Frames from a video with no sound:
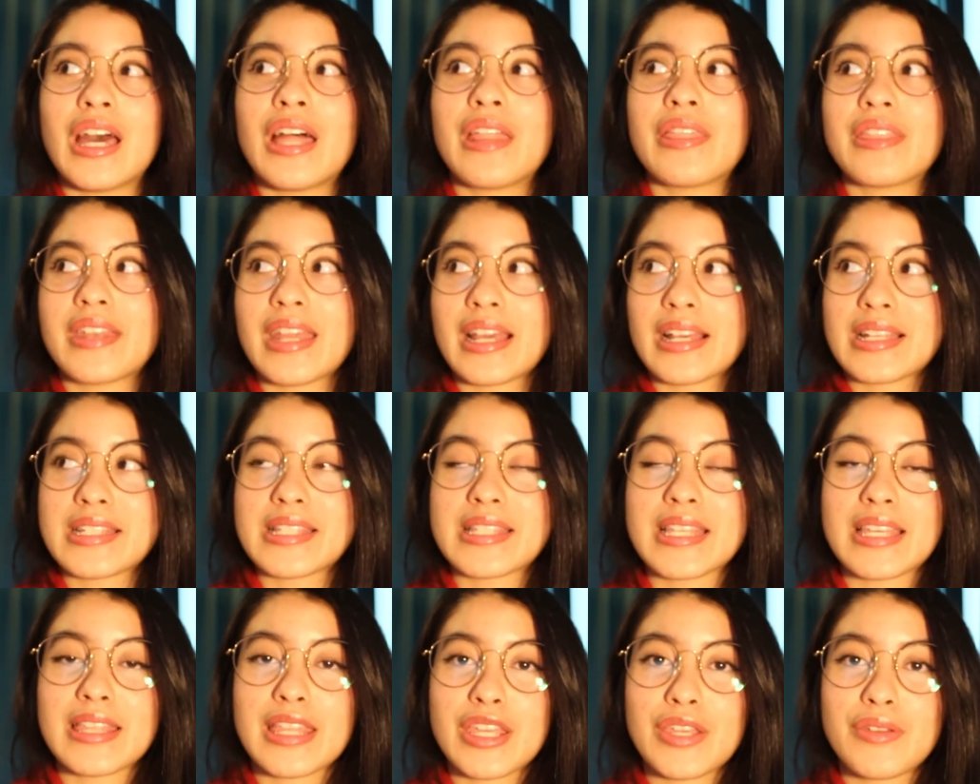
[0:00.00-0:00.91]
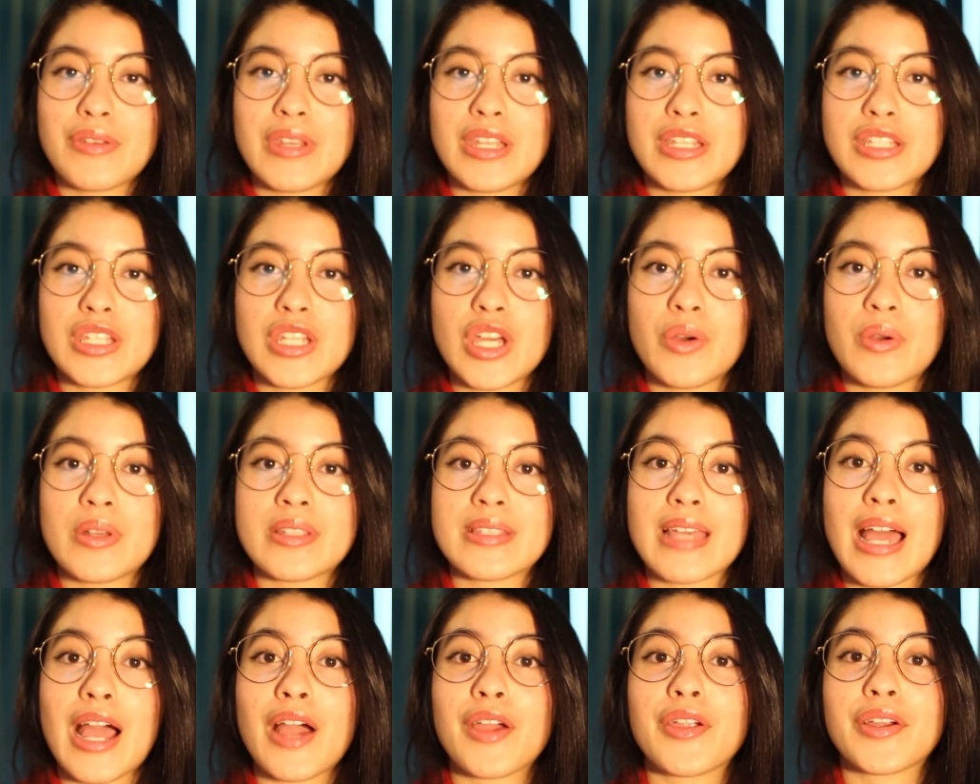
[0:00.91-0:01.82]
the next thing that you need to know is
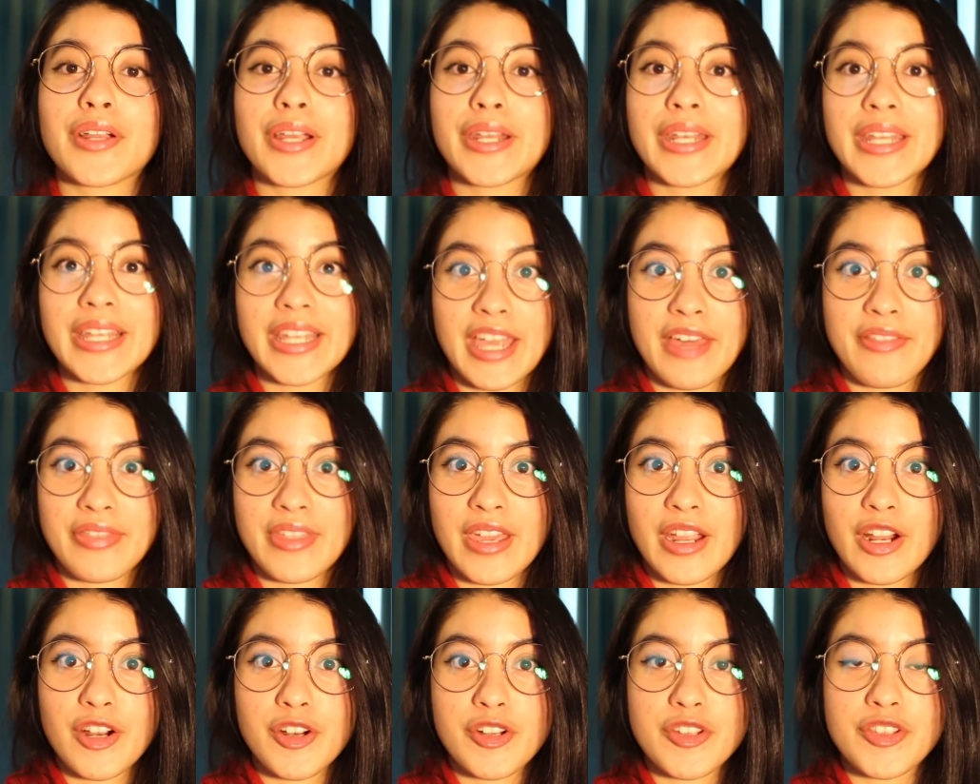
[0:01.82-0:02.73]
how you're going to get there.